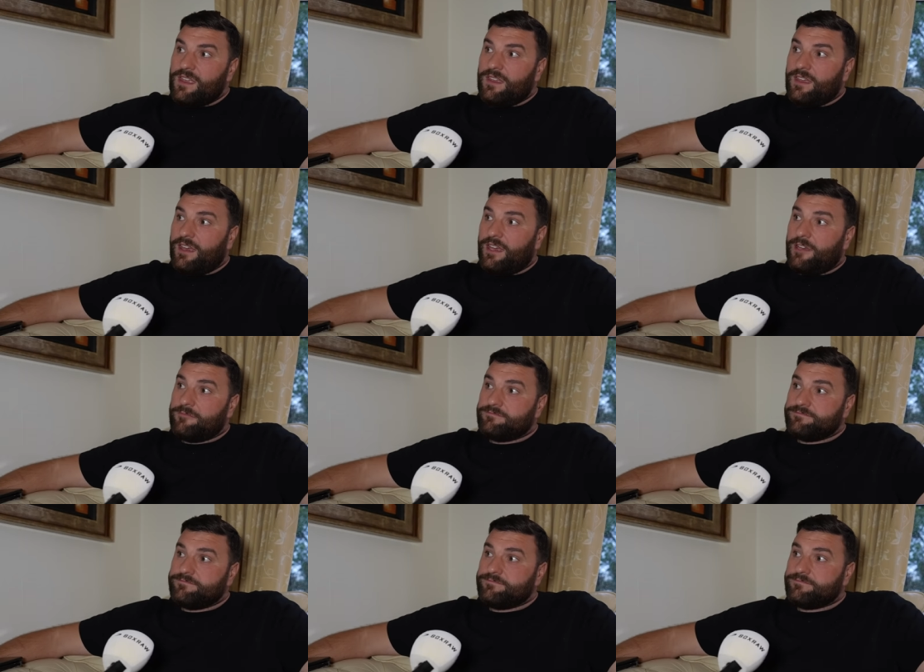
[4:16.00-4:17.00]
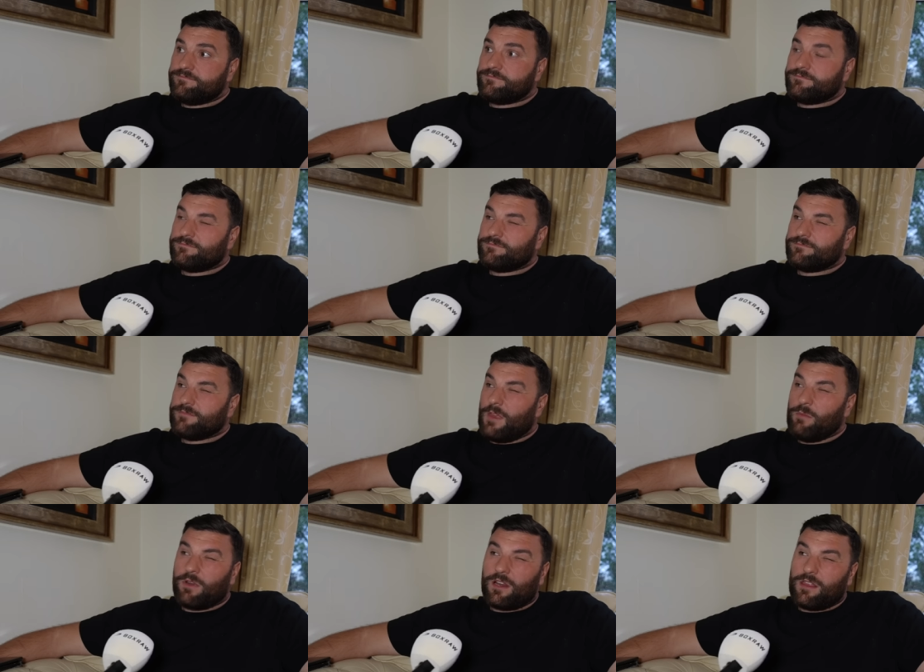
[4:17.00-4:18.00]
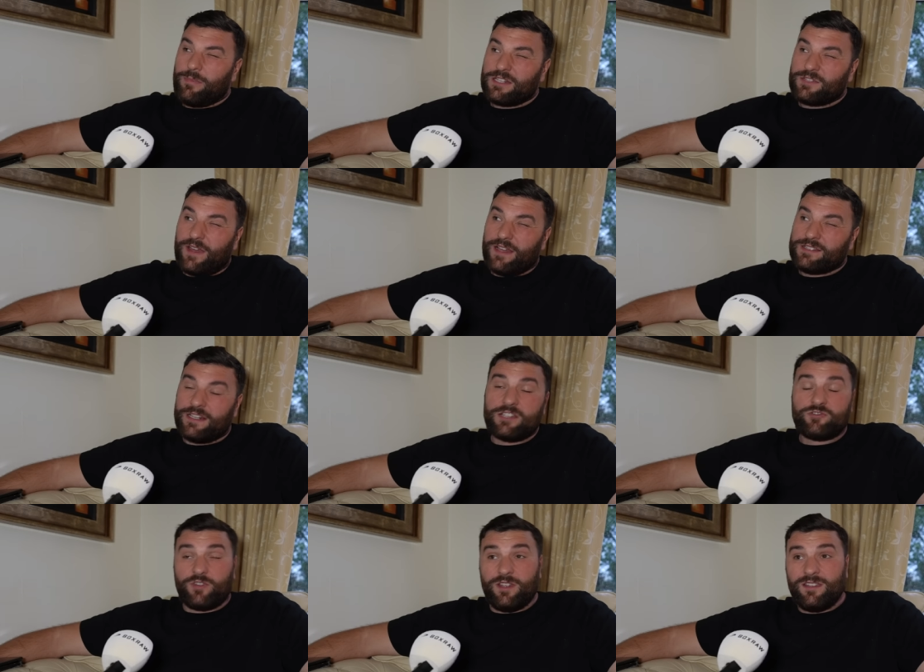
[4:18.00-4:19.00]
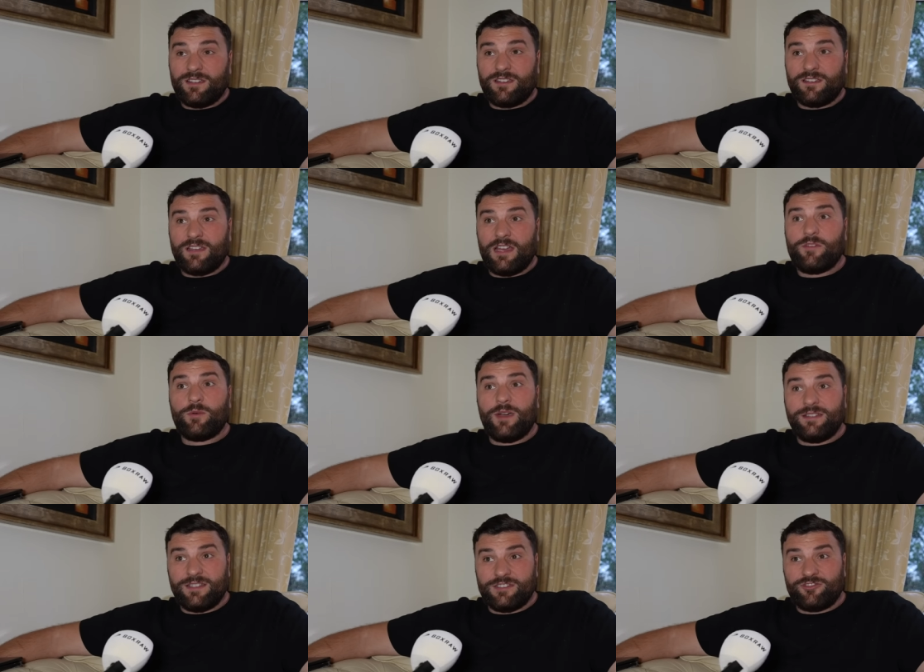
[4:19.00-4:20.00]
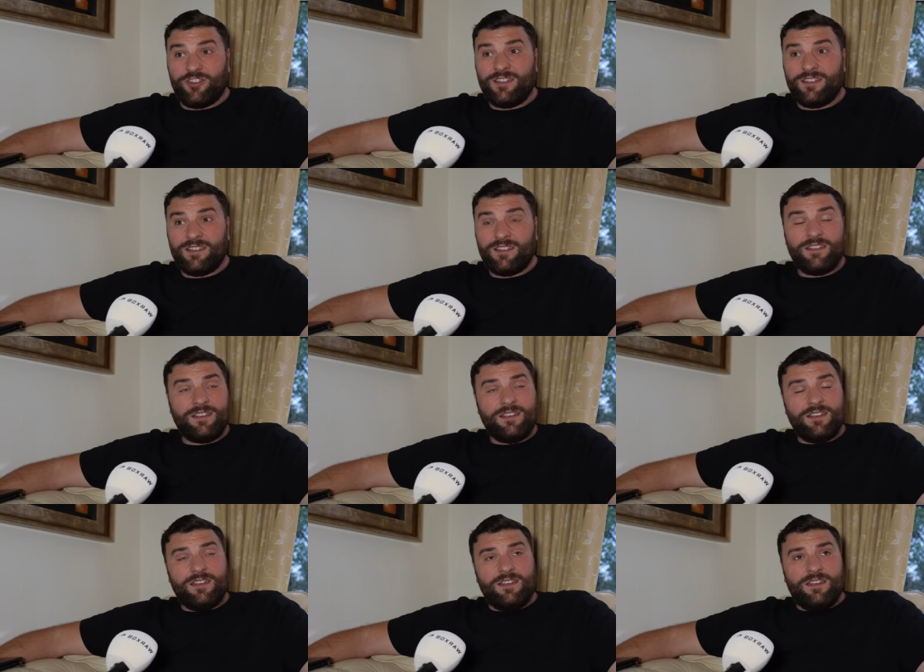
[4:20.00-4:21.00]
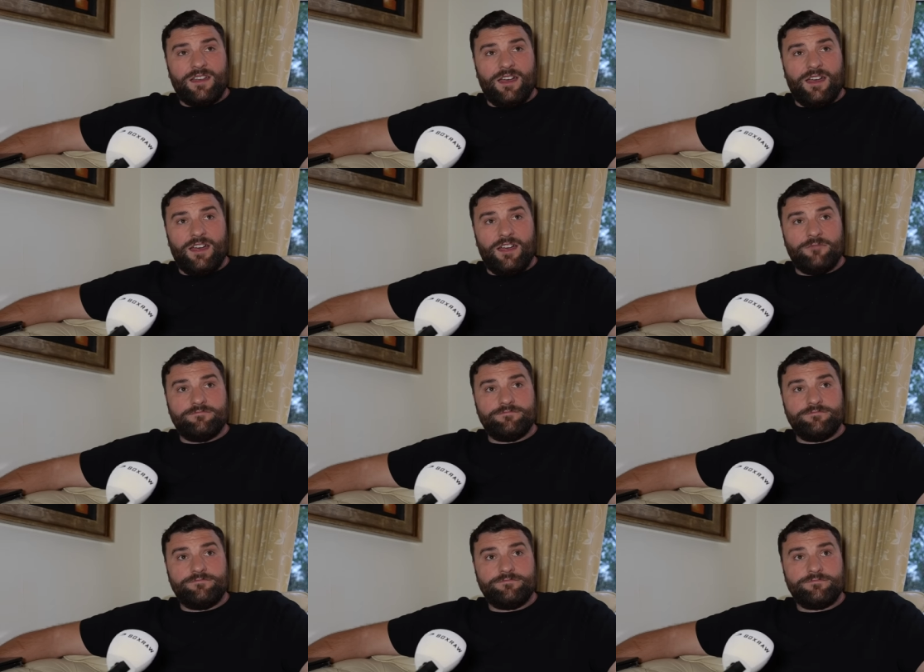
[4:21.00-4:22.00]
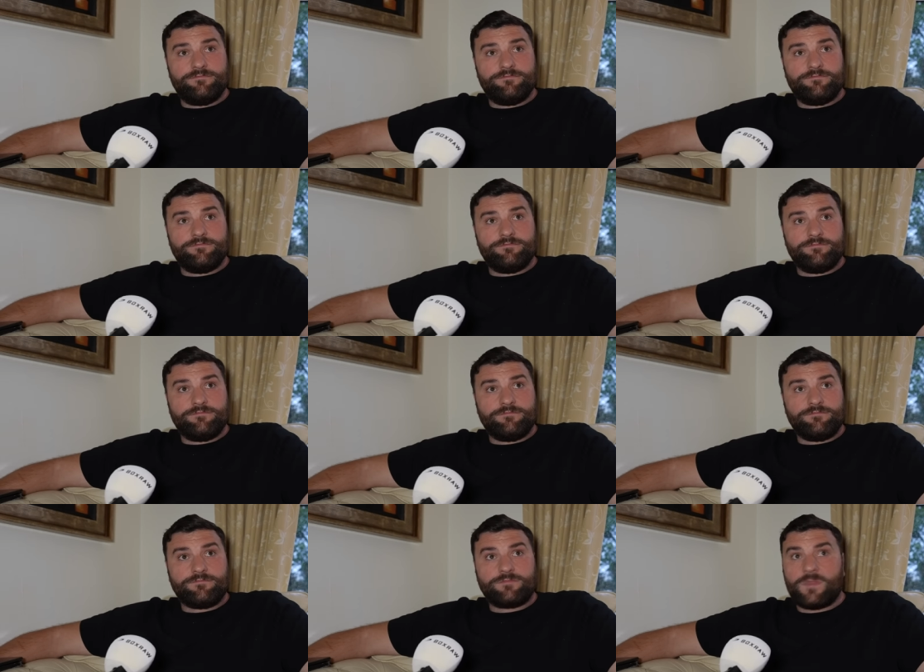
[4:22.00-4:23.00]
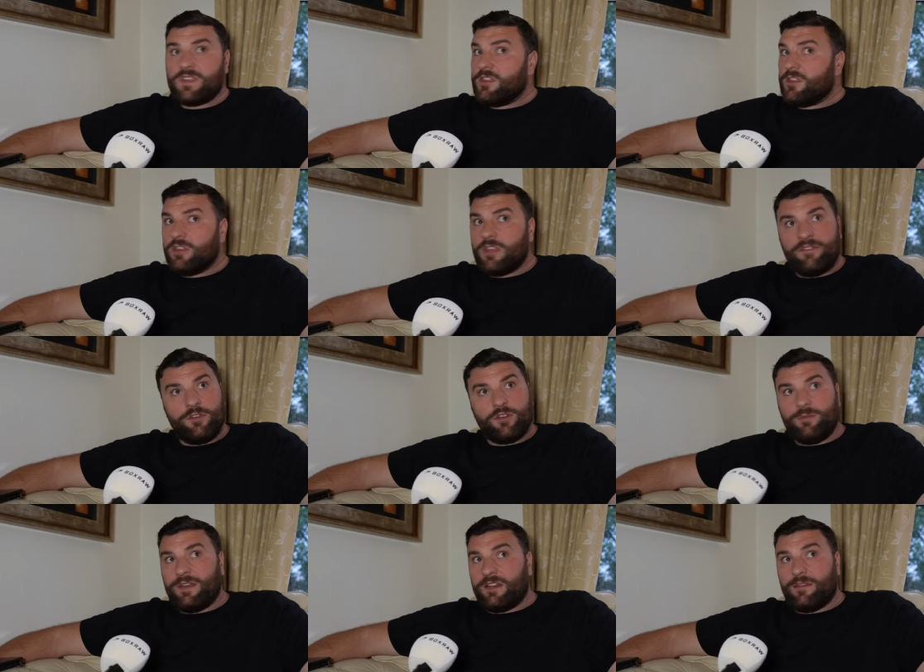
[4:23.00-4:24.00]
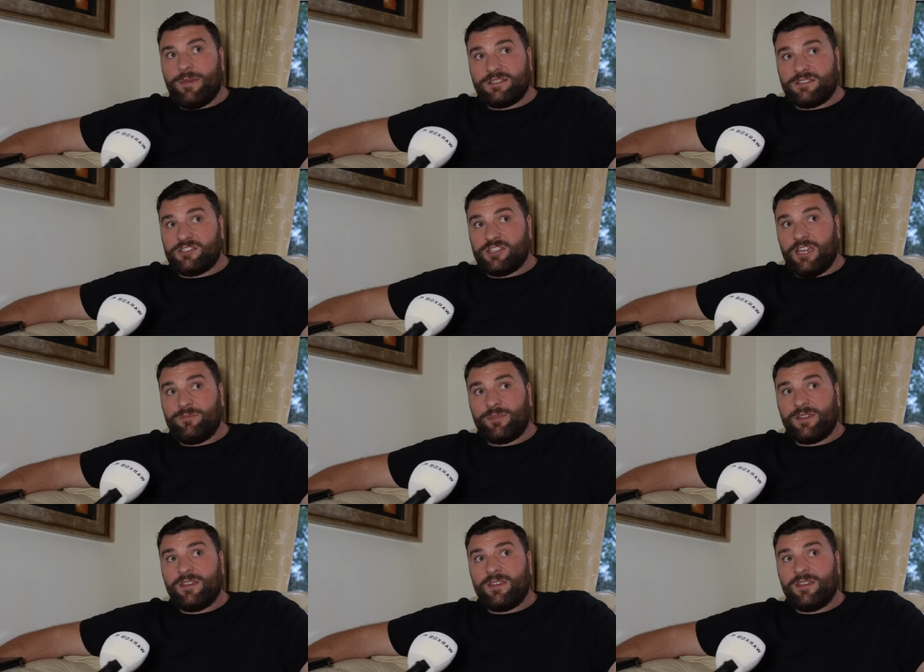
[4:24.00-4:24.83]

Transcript: um, in one of the best fights in history, heavyweight history. Um, never coming in the best of shape.